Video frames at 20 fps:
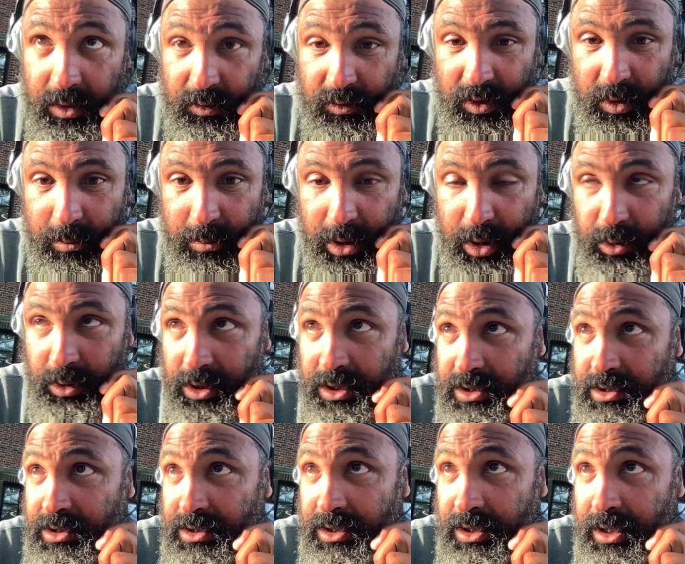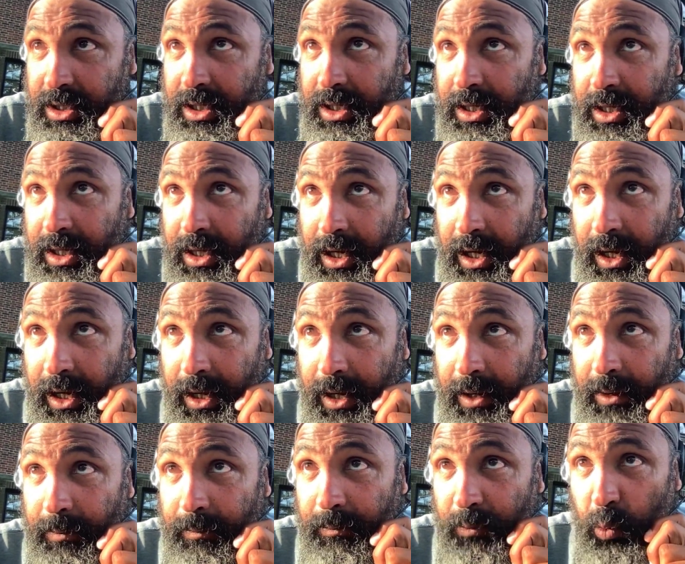components,
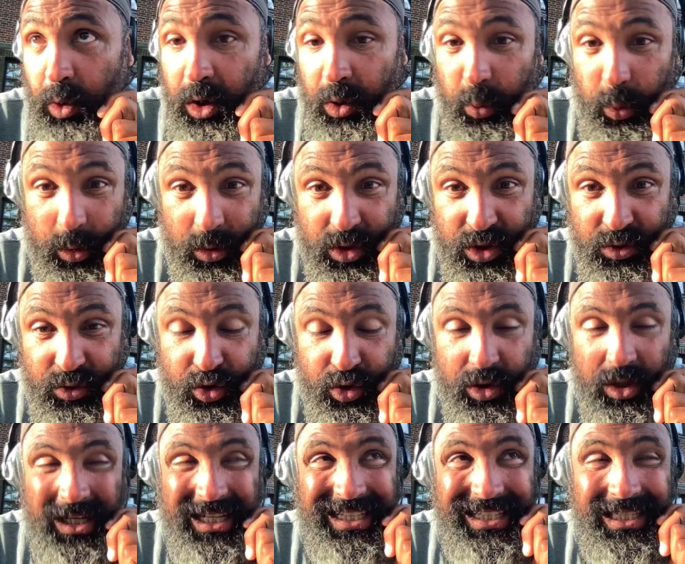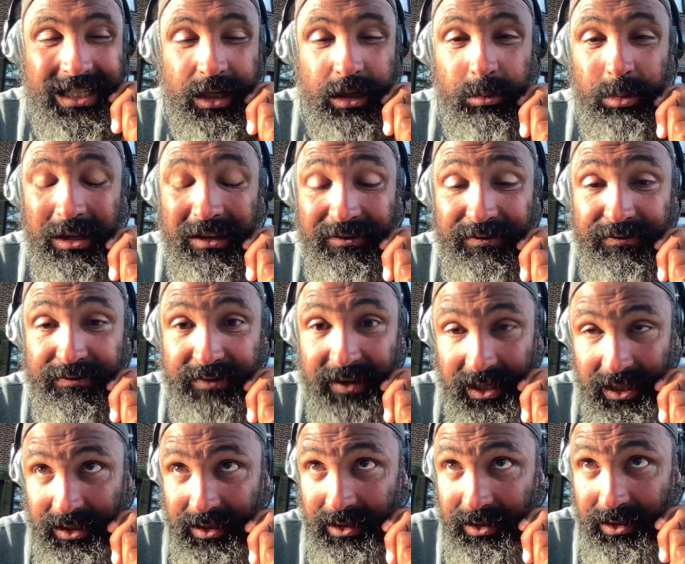where we're considerably
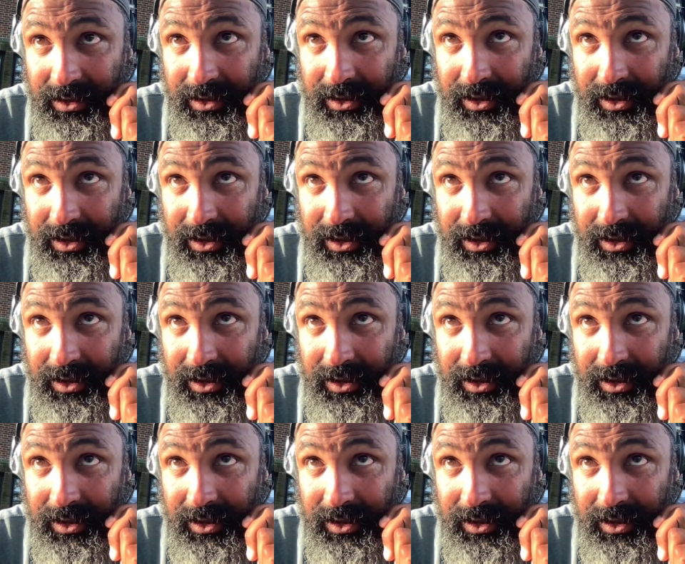fit